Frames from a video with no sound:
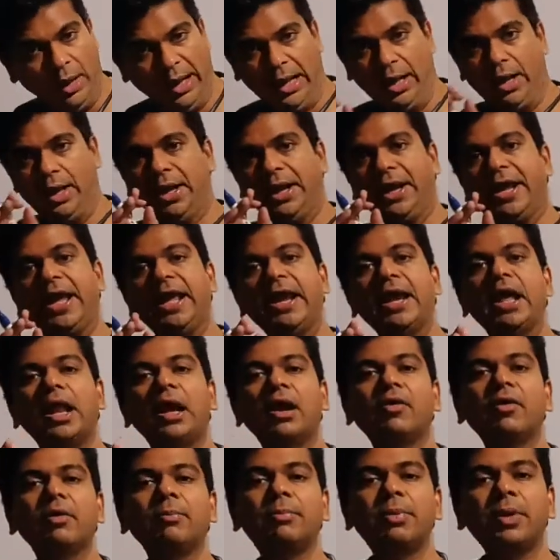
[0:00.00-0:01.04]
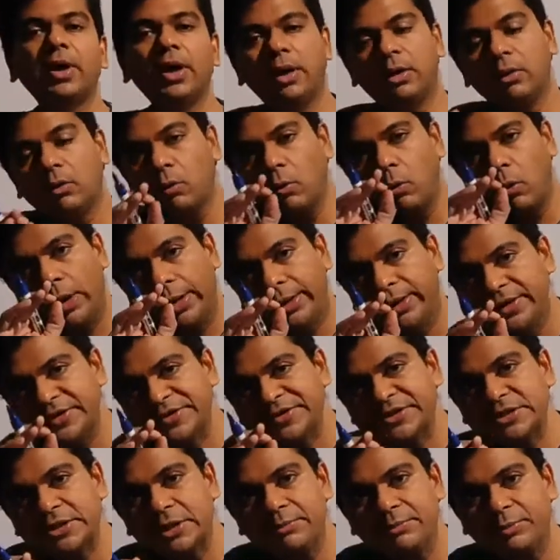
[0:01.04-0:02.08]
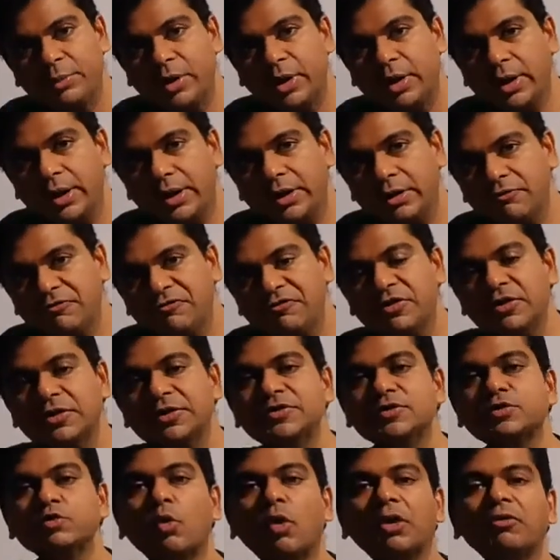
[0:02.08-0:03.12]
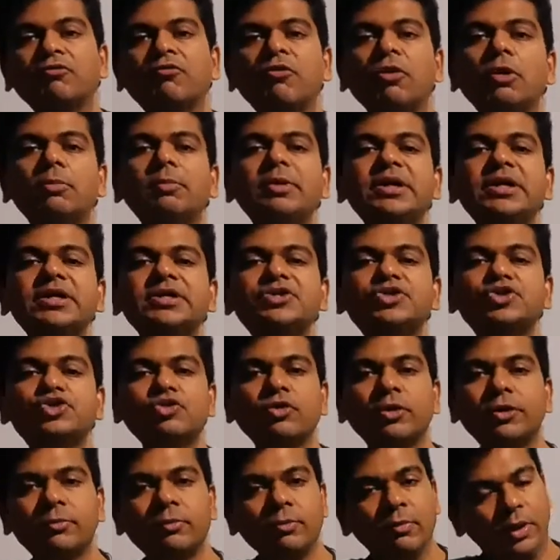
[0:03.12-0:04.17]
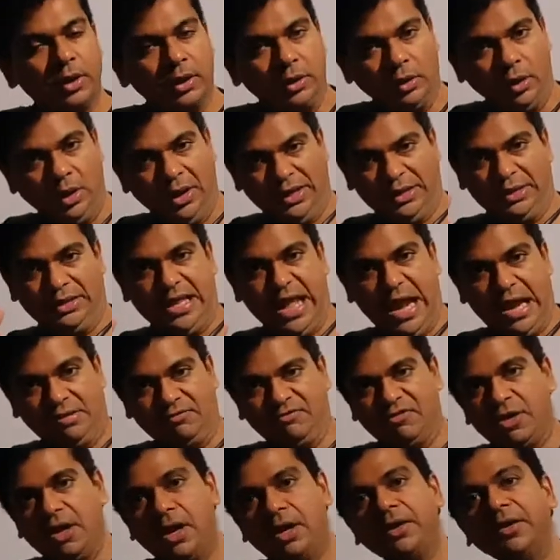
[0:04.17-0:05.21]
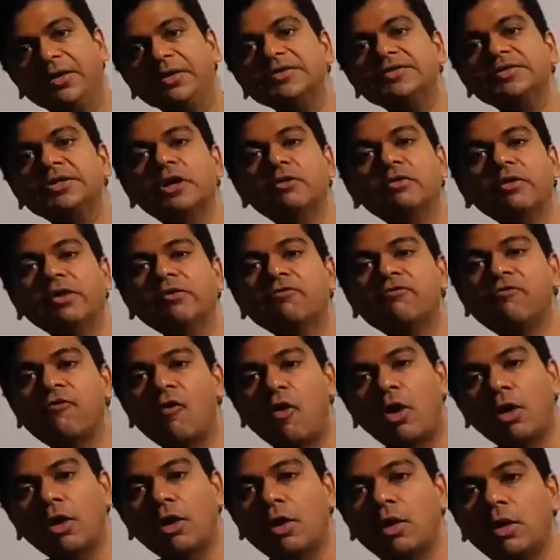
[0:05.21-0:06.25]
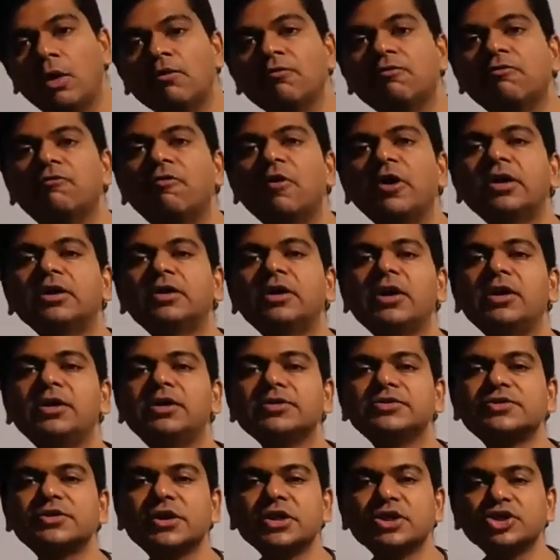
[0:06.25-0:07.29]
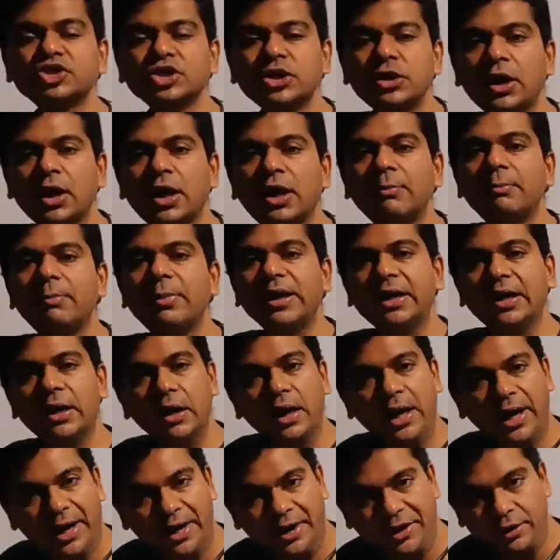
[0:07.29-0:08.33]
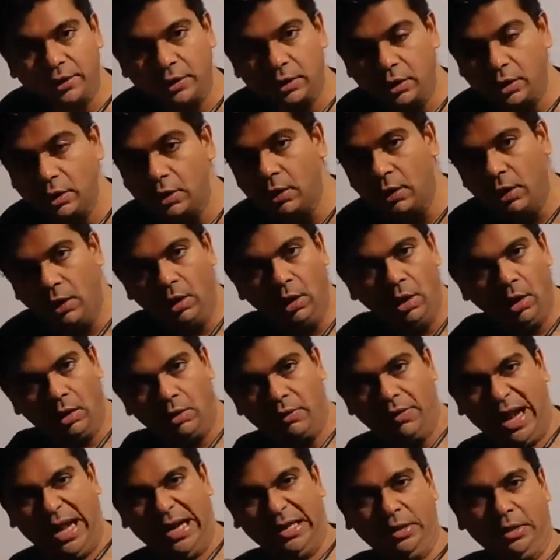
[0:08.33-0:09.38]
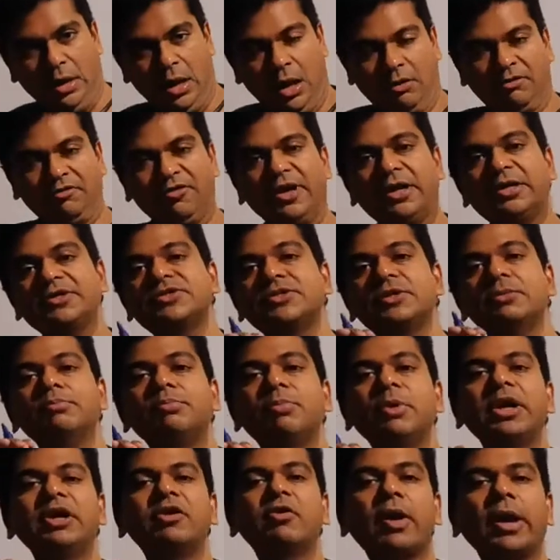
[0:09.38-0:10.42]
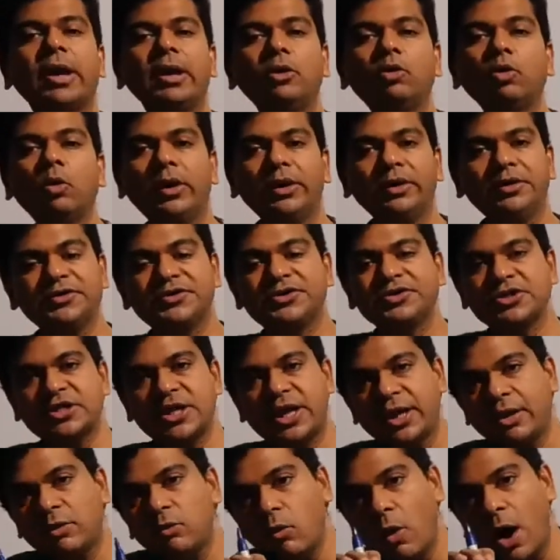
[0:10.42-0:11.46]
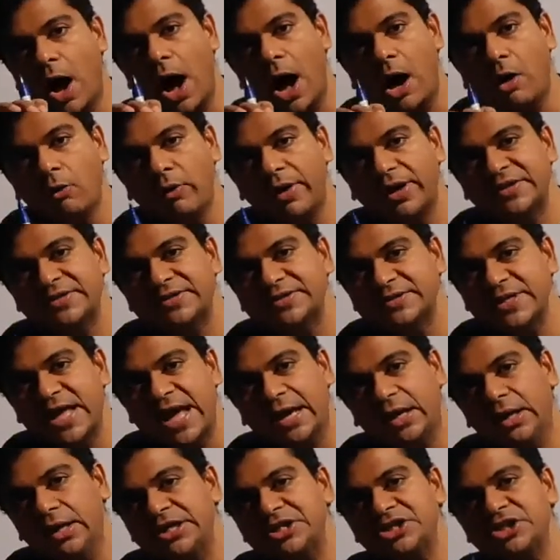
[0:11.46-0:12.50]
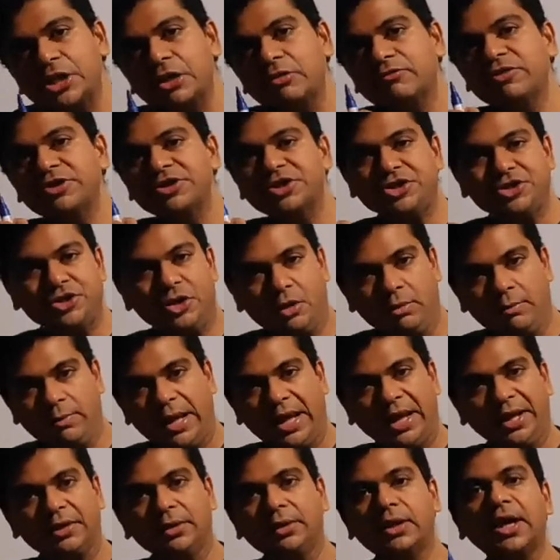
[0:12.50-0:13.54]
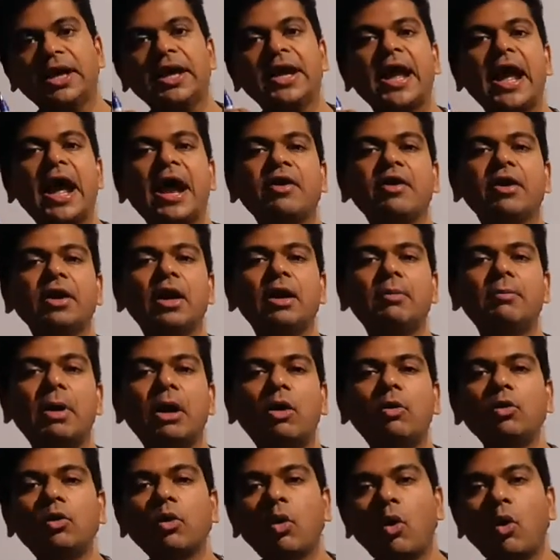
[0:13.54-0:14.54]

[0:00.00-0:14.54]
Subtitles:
Again, I'll repeat, what is temporary difference, what will be its treatment, that we are reserving for further discussion a bit later. Right now, we are simply trying to understand how exactly shall we determine the carrying amount